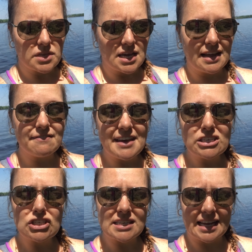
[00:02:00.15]

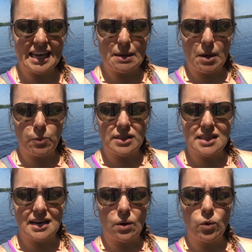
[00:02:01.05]
inventions that he came up with, and
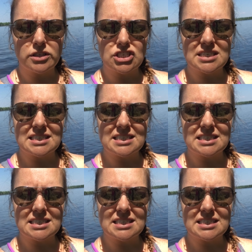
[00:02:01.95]
then I want you to